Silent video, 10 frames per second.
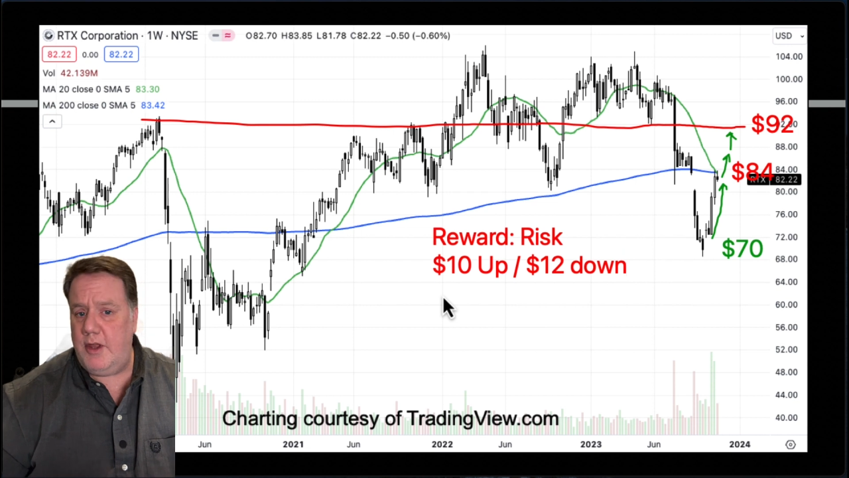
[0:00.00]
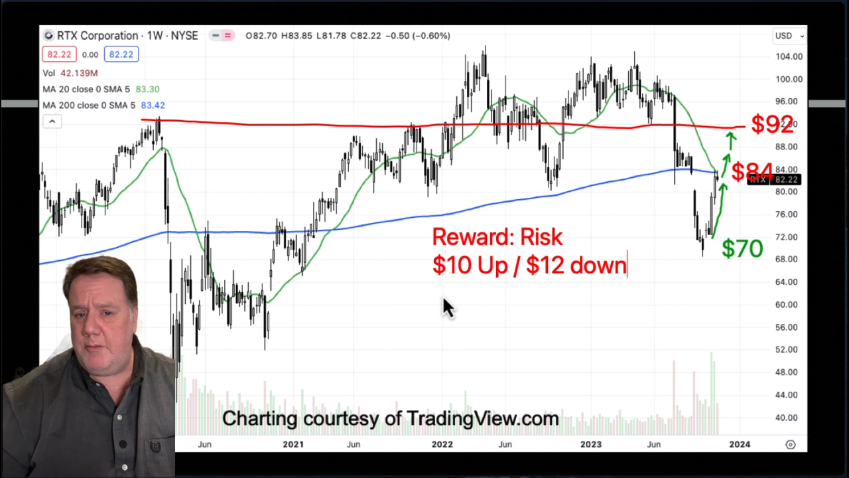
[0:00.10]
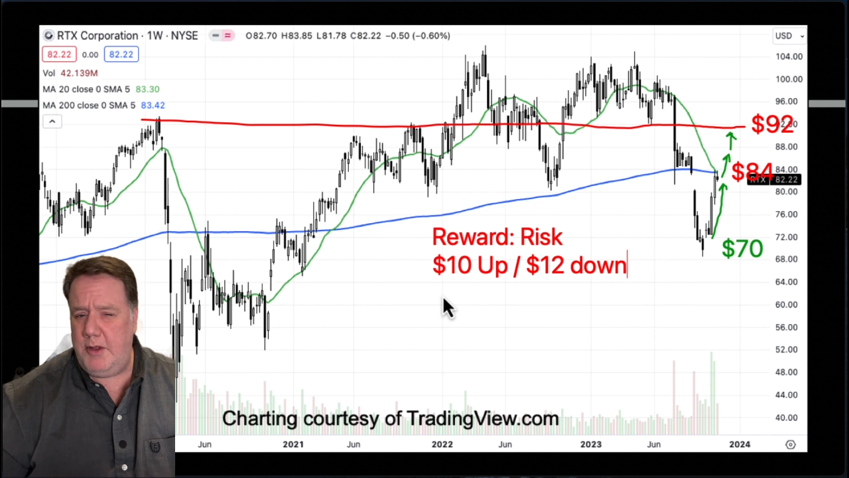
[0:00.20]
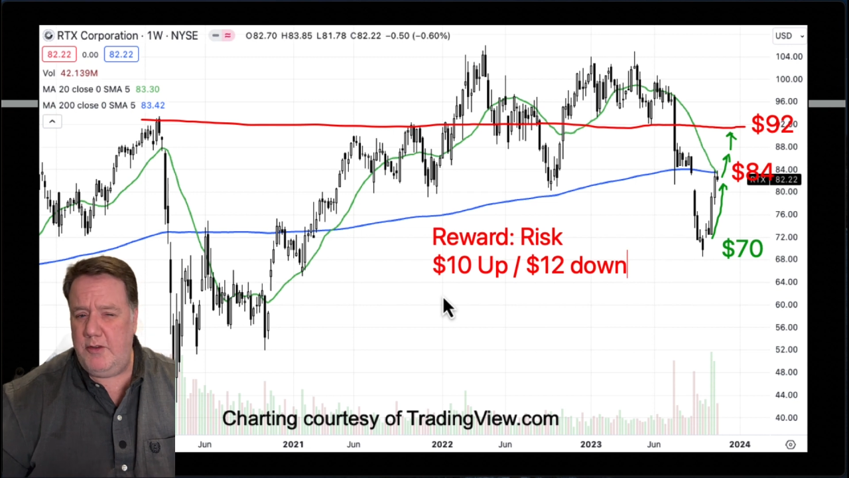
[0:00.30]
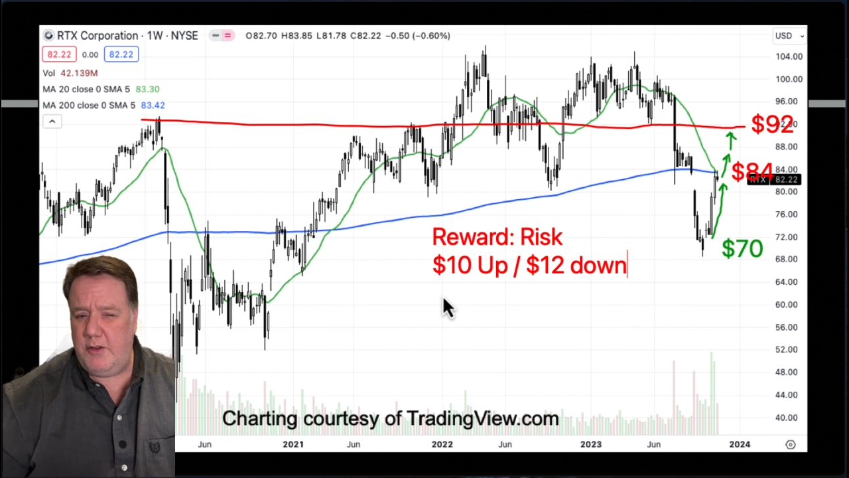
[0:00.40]

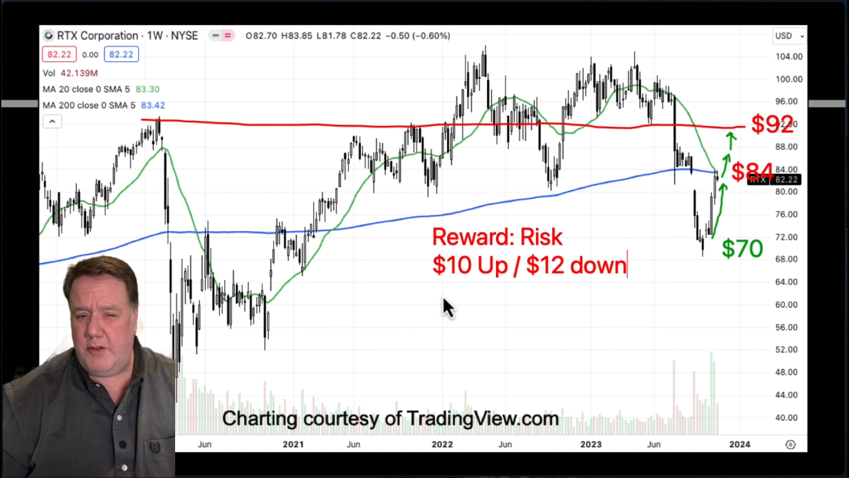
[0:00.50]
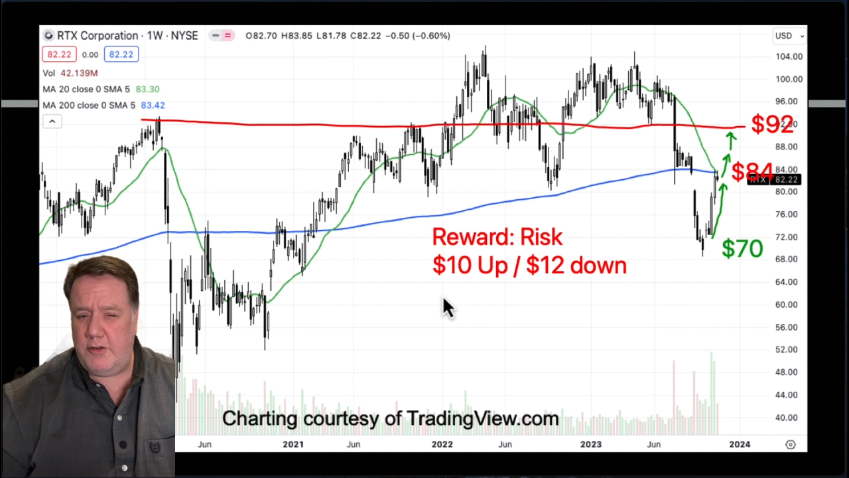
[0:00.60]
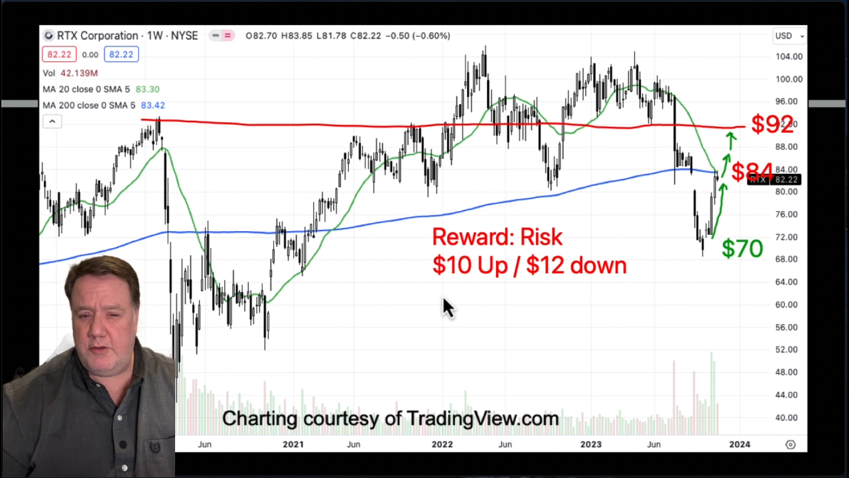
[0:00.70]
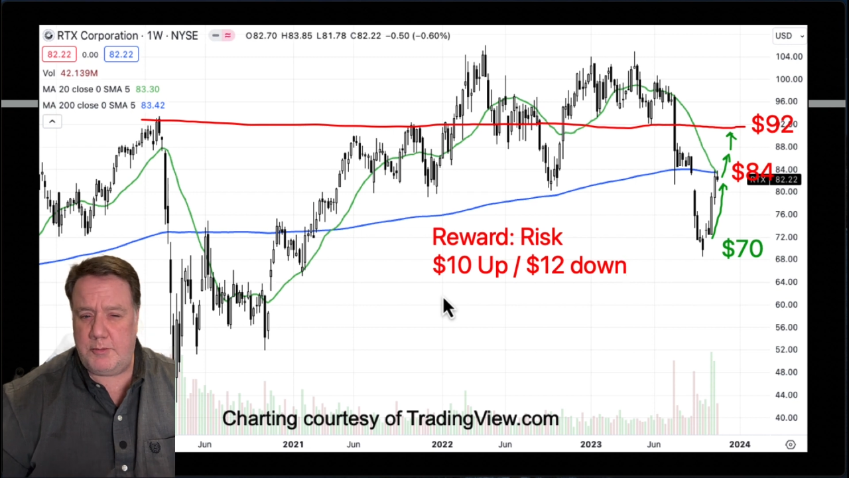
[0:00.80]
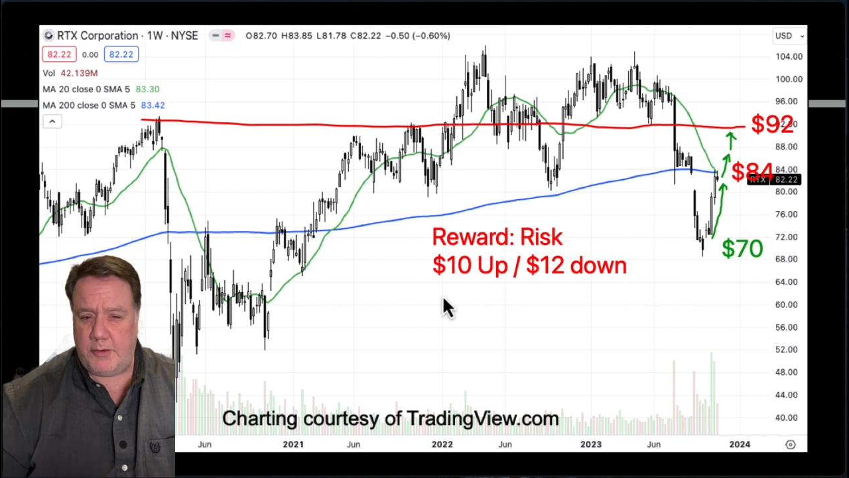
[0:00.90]
that means that
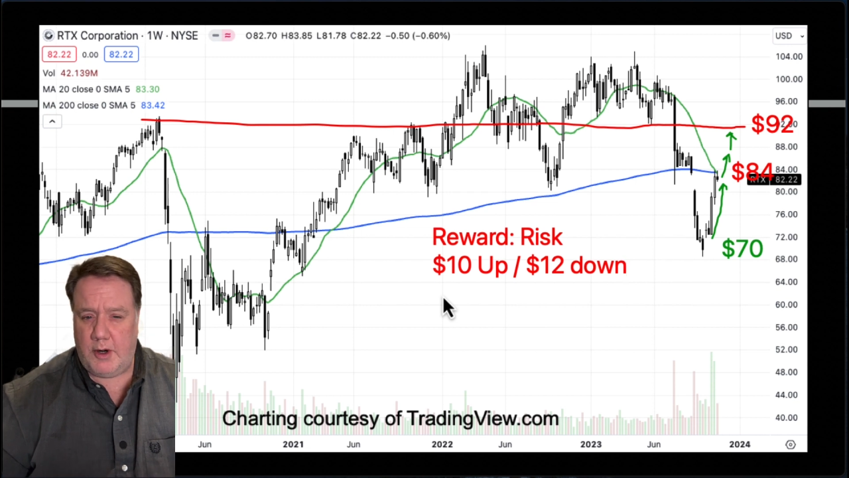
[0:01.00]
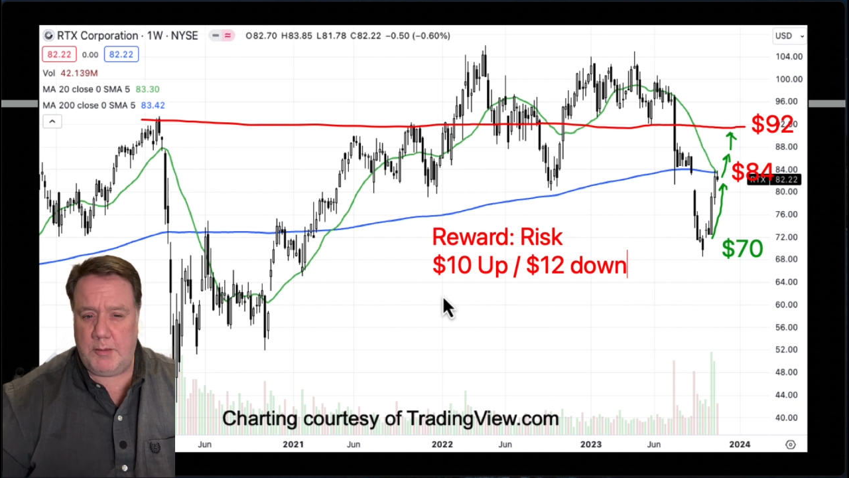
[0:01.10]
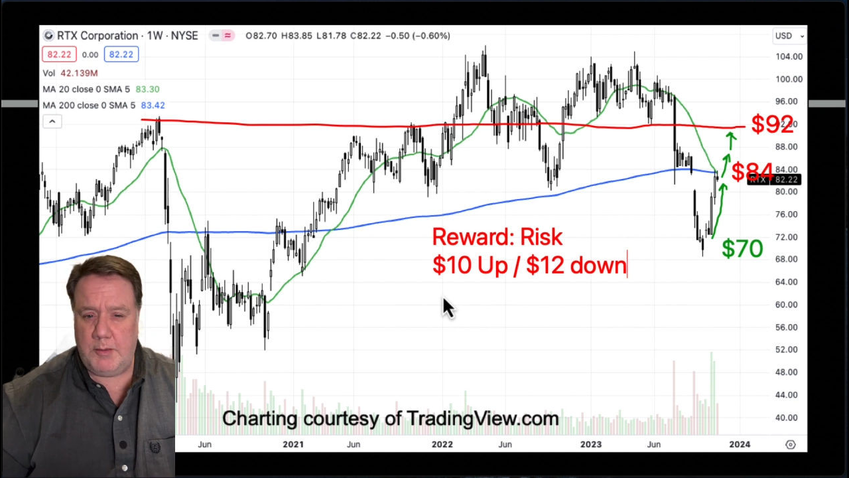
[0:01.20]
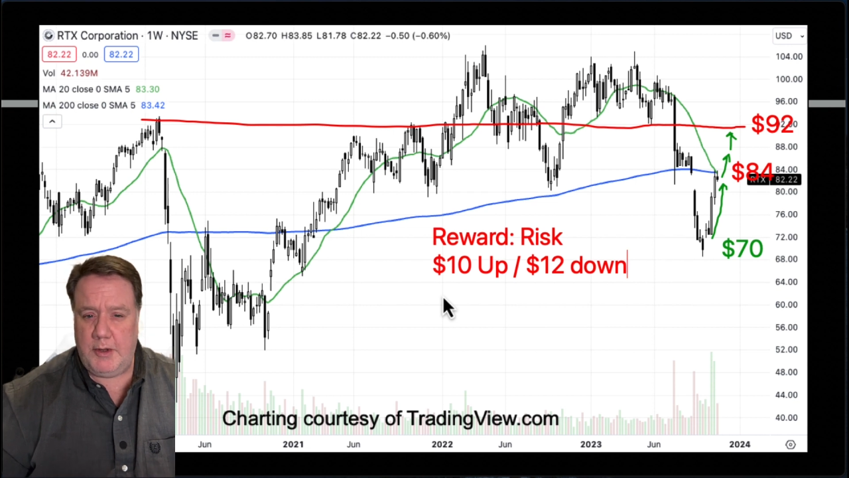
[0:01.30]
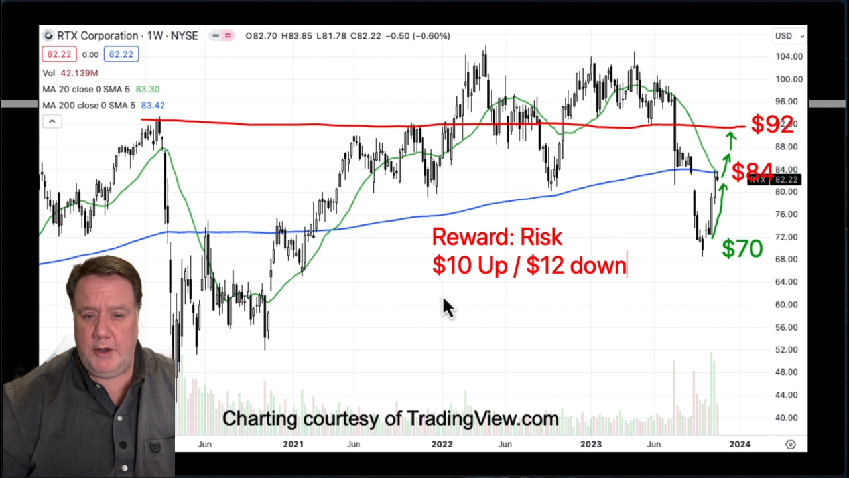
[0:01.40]
this is
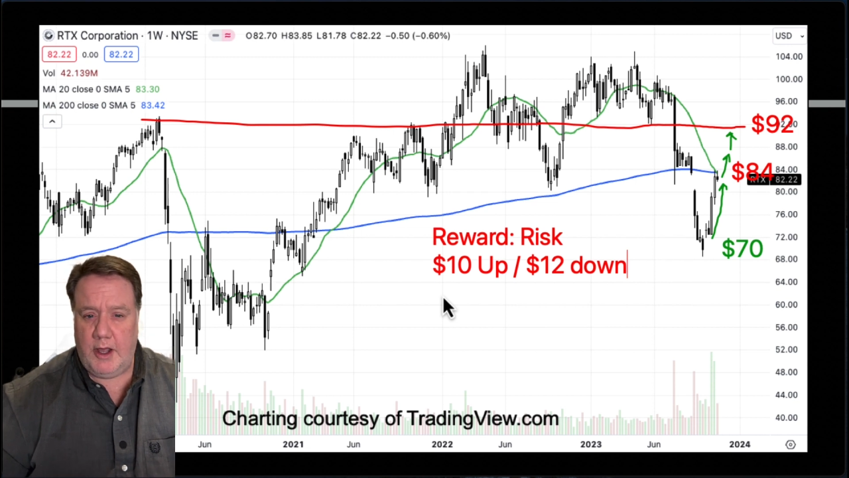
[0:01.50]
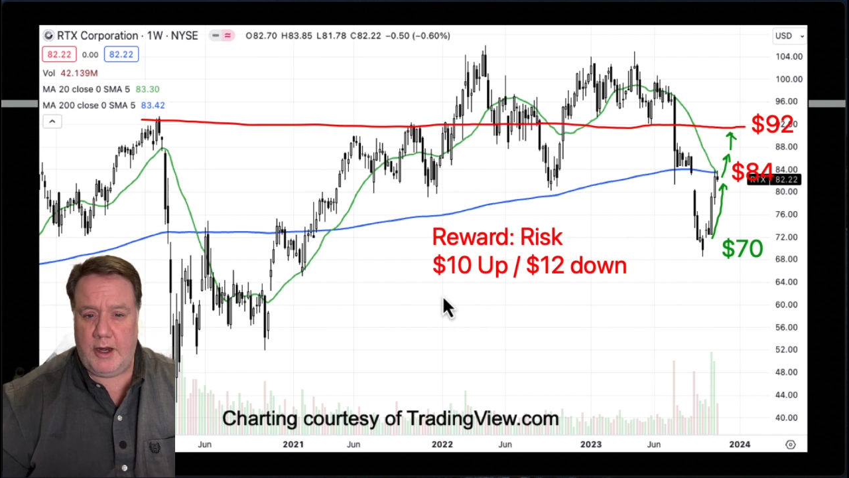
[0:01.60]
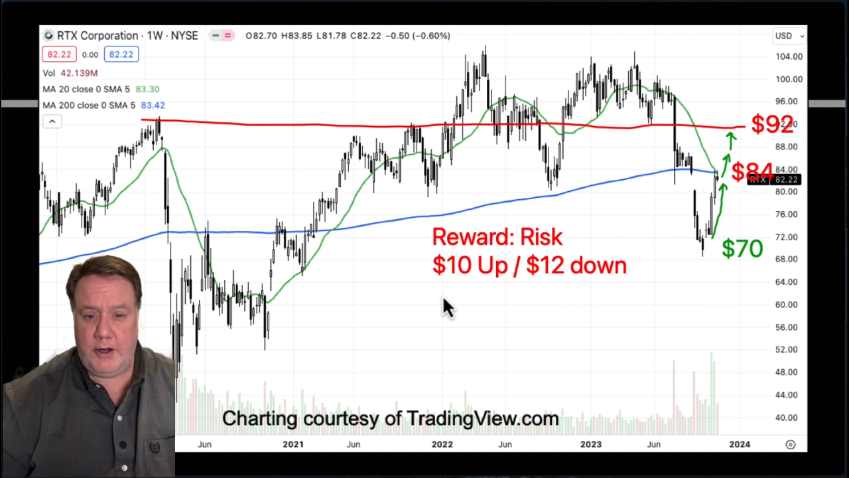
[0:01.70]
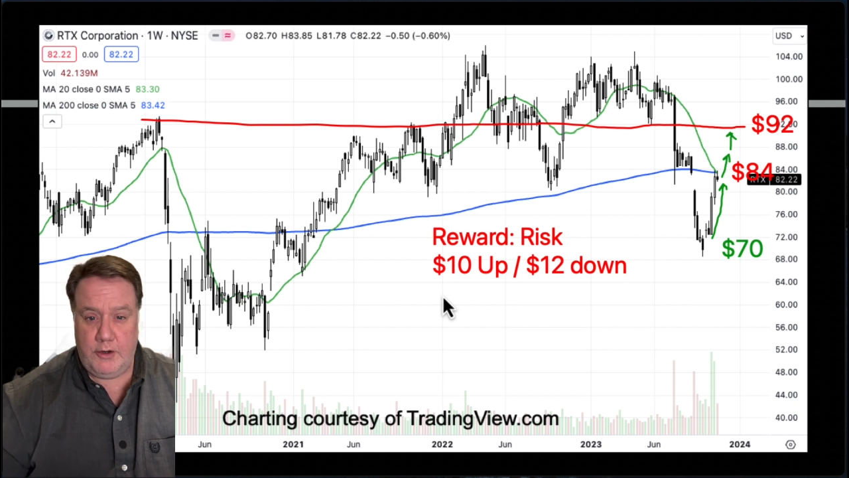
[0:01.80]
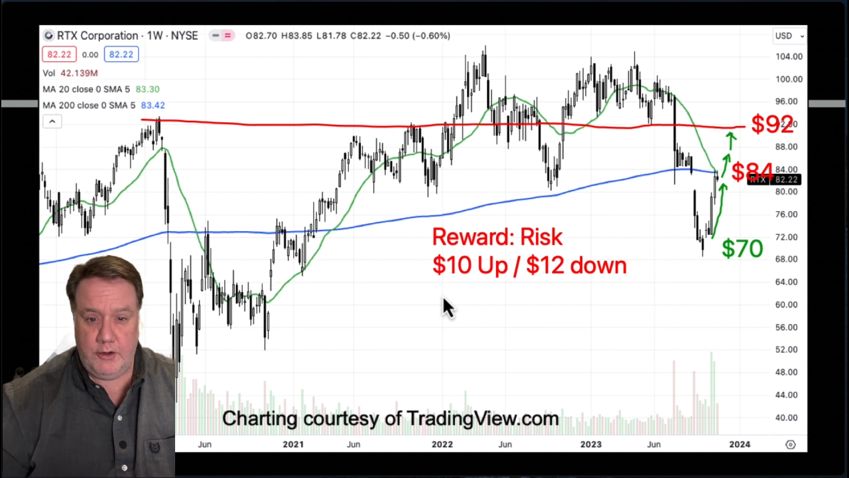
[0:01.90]
probably
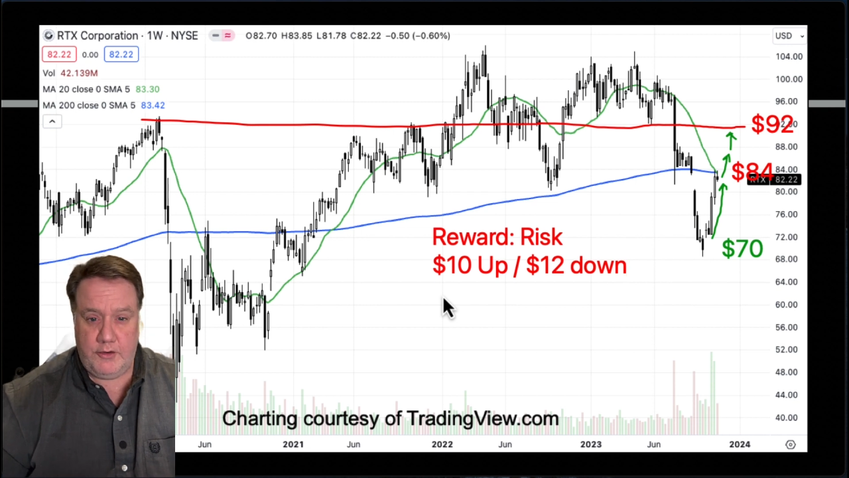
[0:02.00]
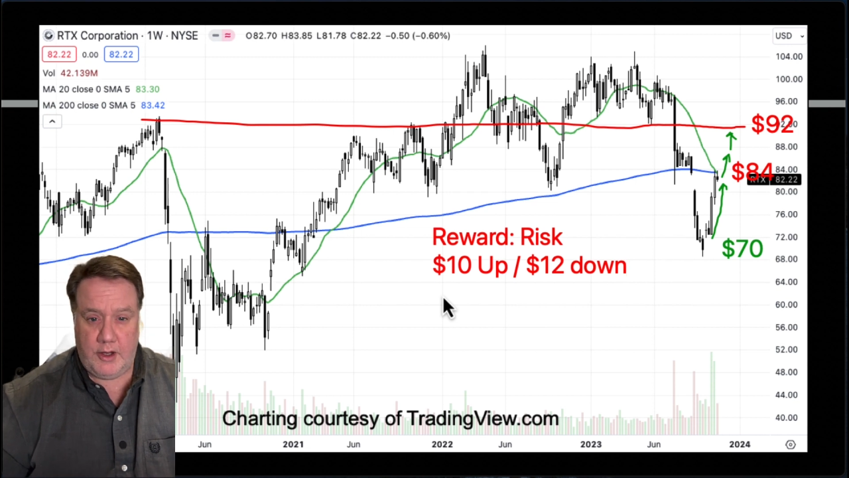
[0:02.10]
not a good